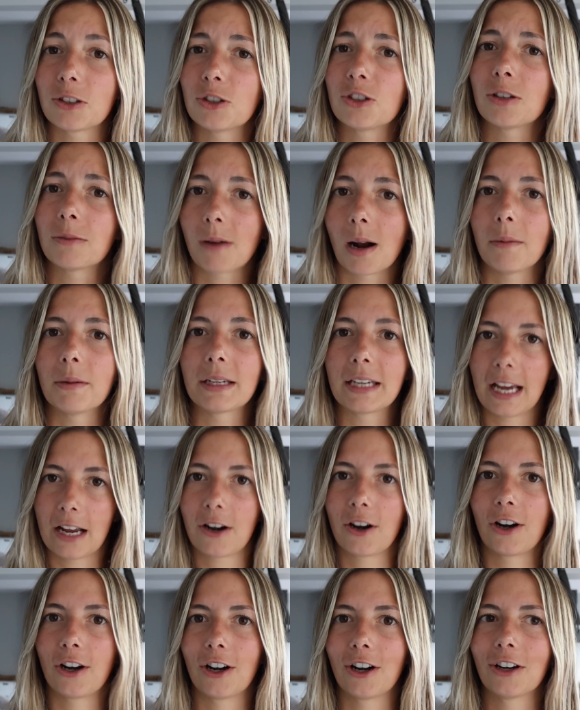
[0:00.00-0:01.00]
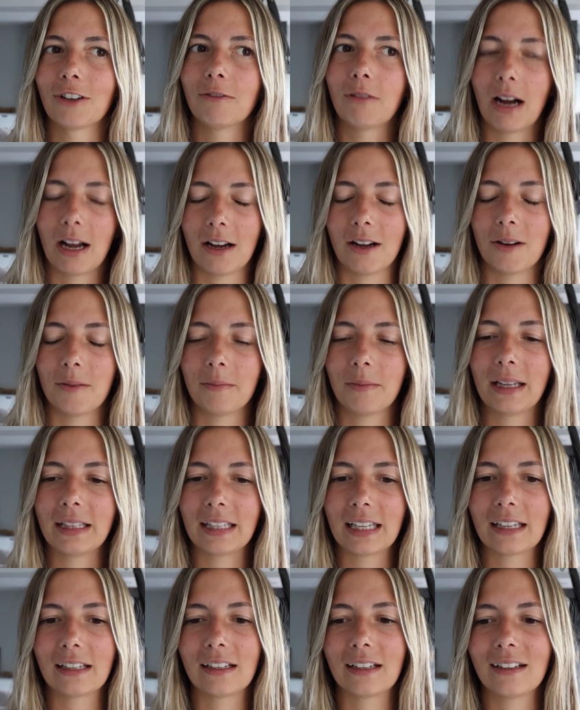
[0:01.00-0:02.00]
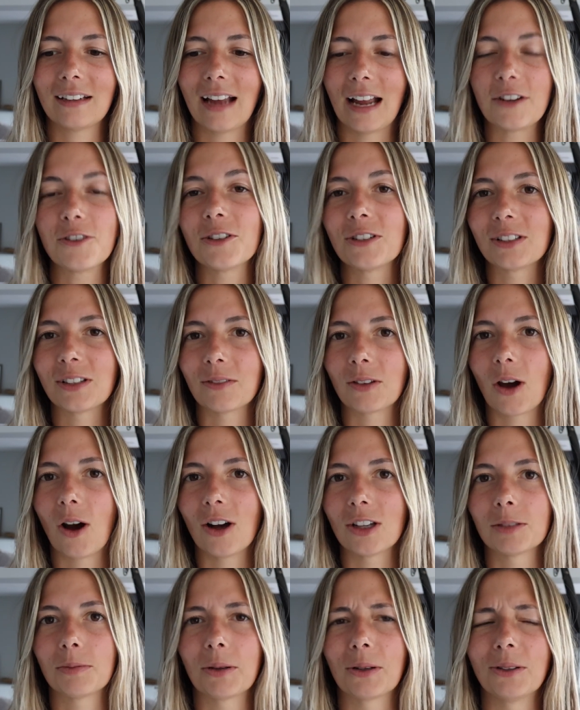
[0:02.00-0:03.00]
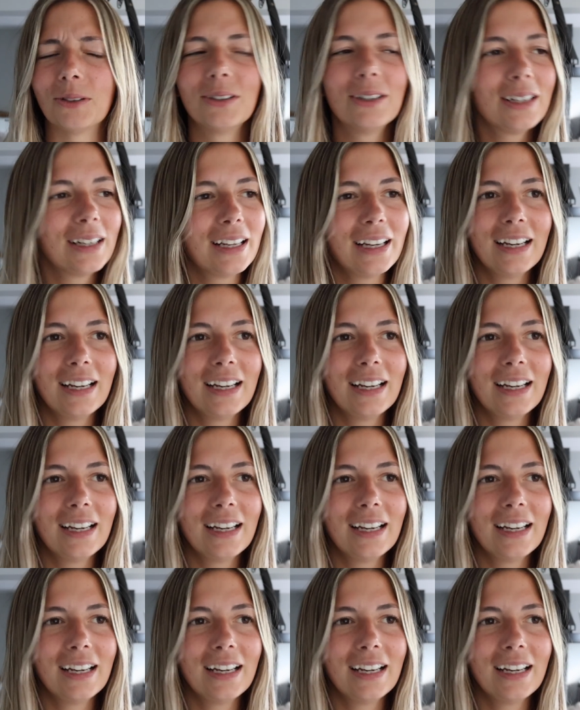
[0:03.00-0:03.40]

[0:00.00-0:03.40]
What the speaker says: You should probably get her in the entrance of the hospital.